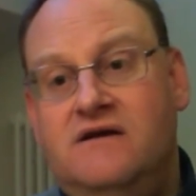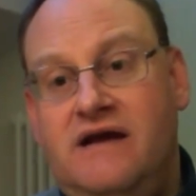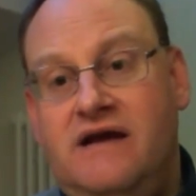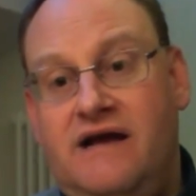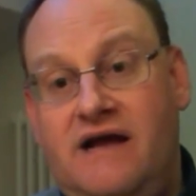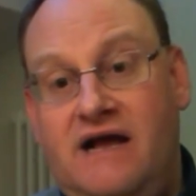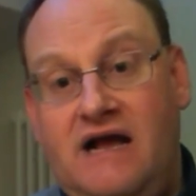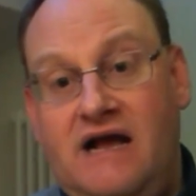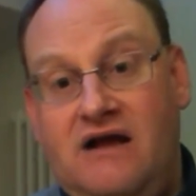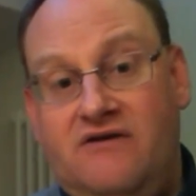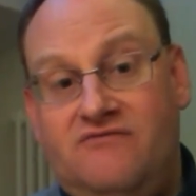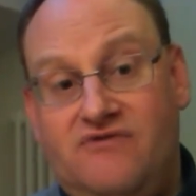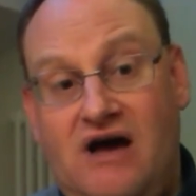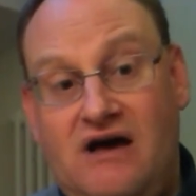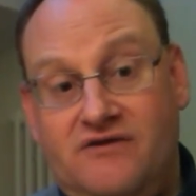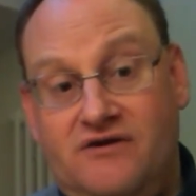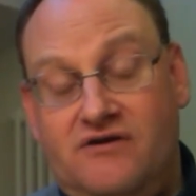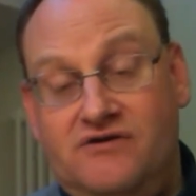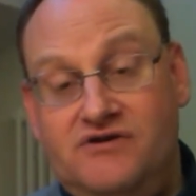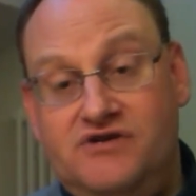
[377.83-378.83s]

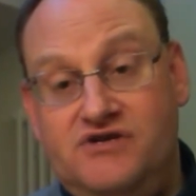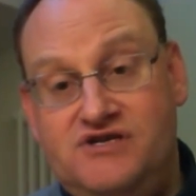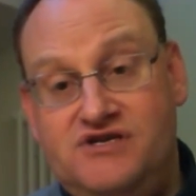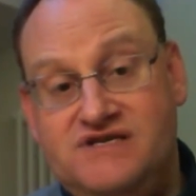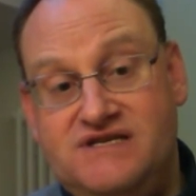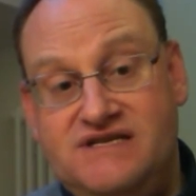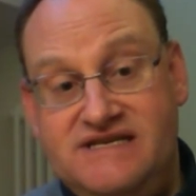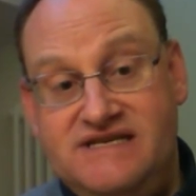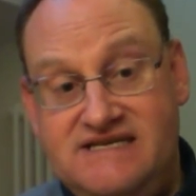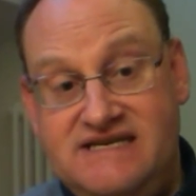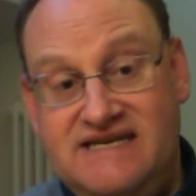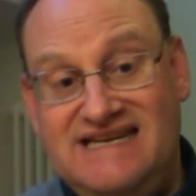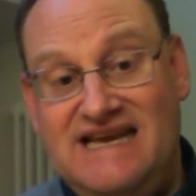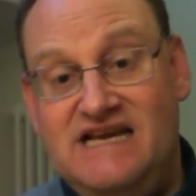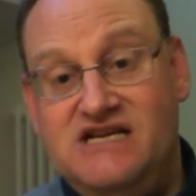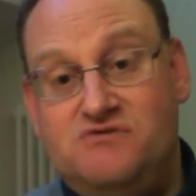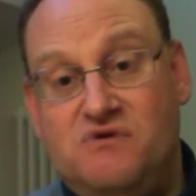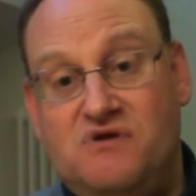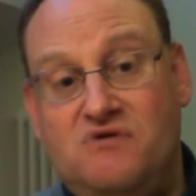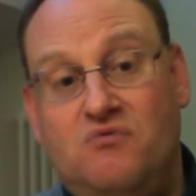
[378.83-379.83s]
Rather, you just need to
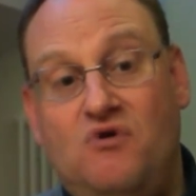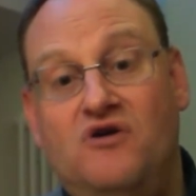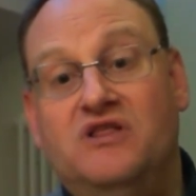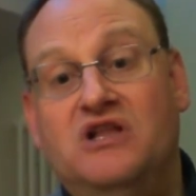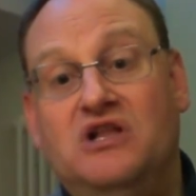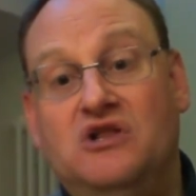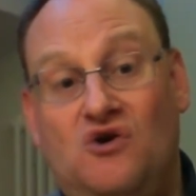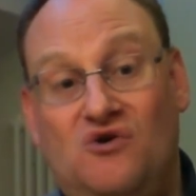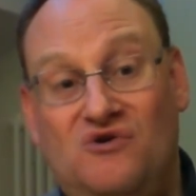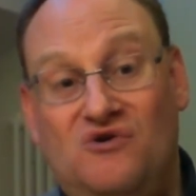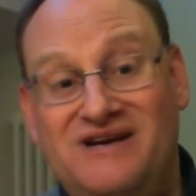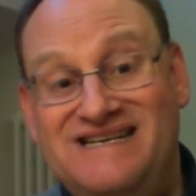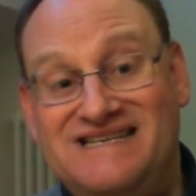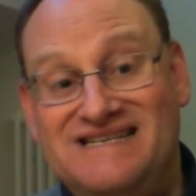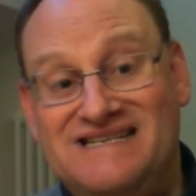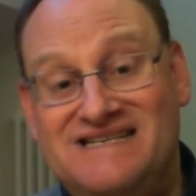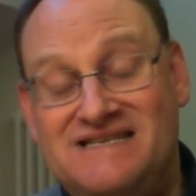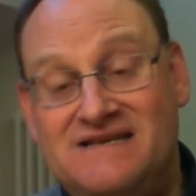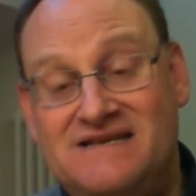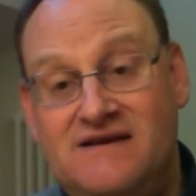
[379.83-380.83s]
engage with what the law
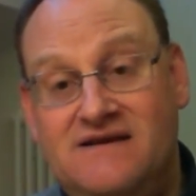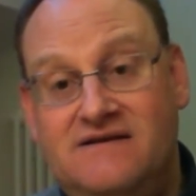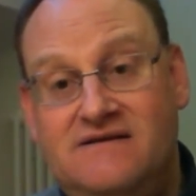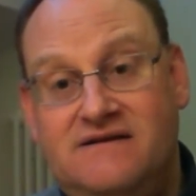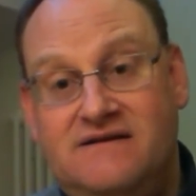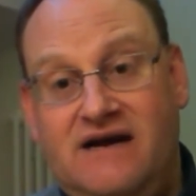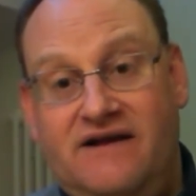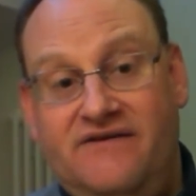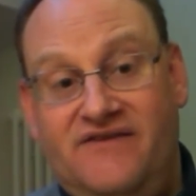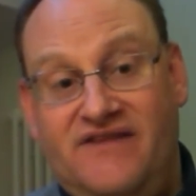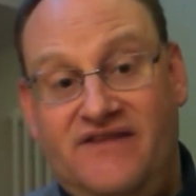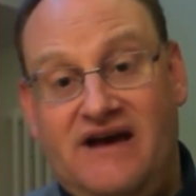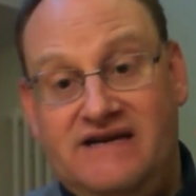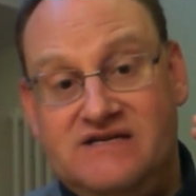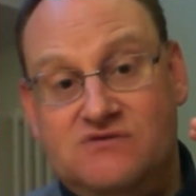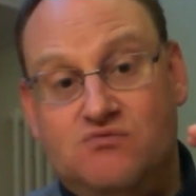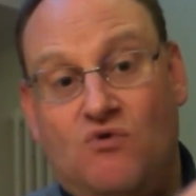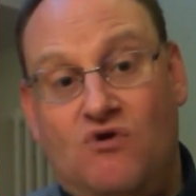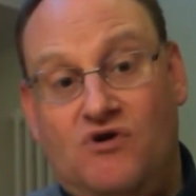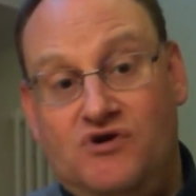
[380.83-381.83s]
is. And that
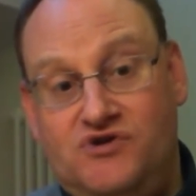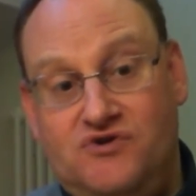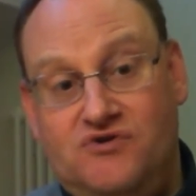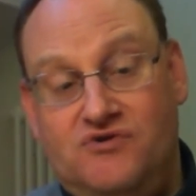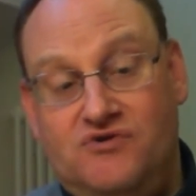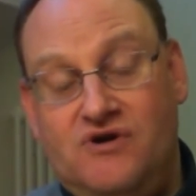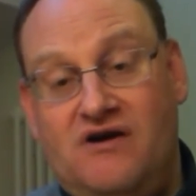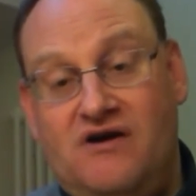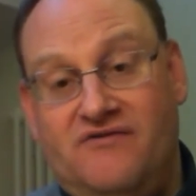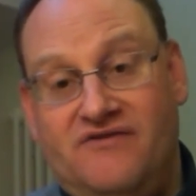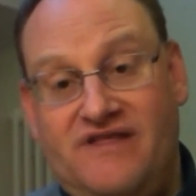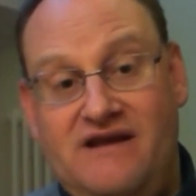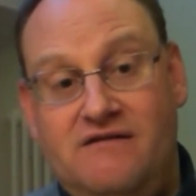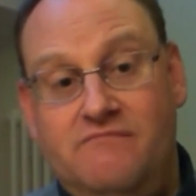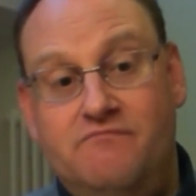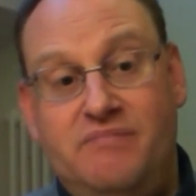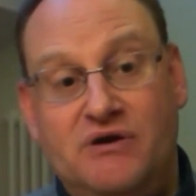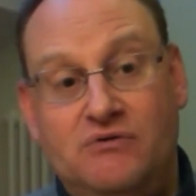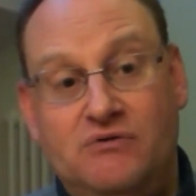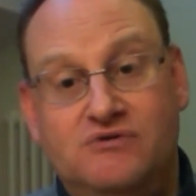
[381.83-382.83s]
is what you are
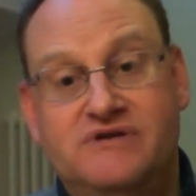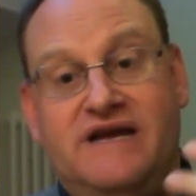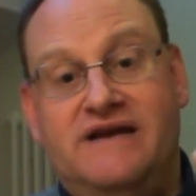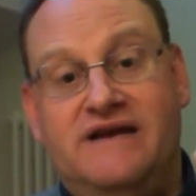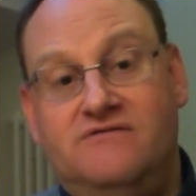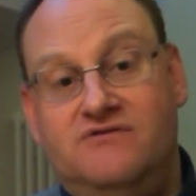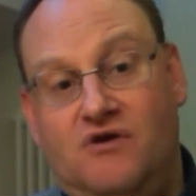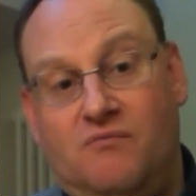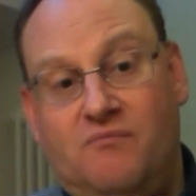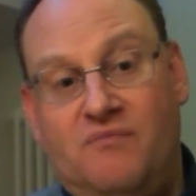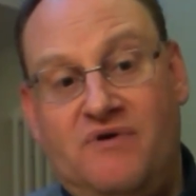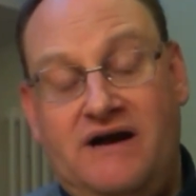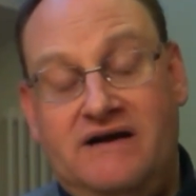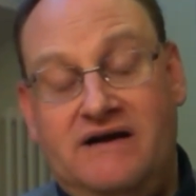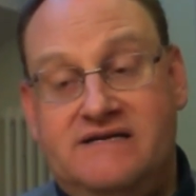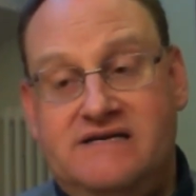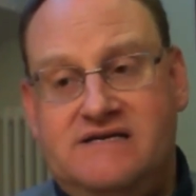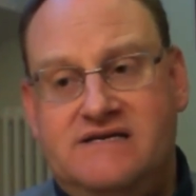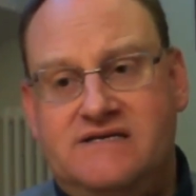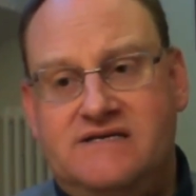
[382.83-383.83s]
then building your
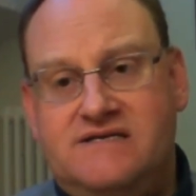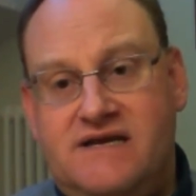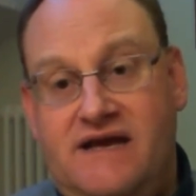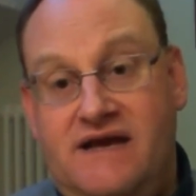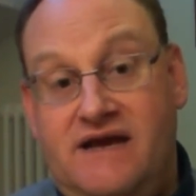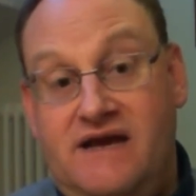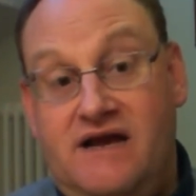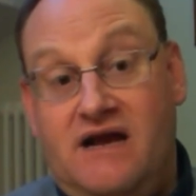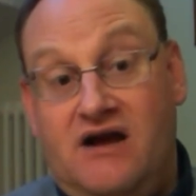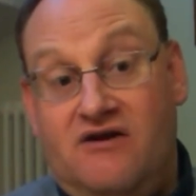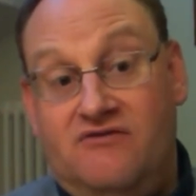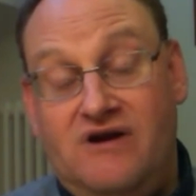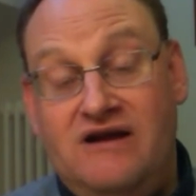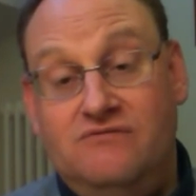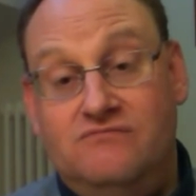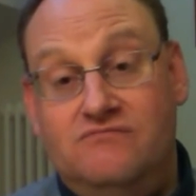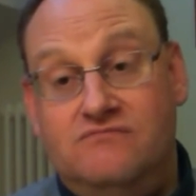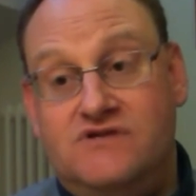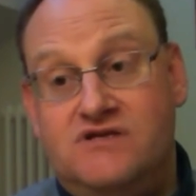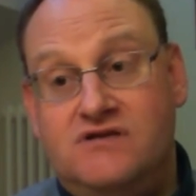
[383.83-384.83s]
practice
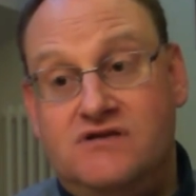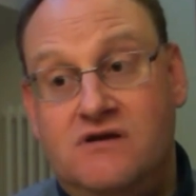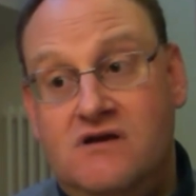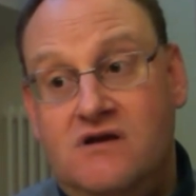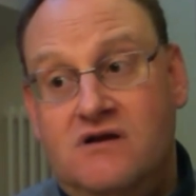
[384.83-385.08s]
around.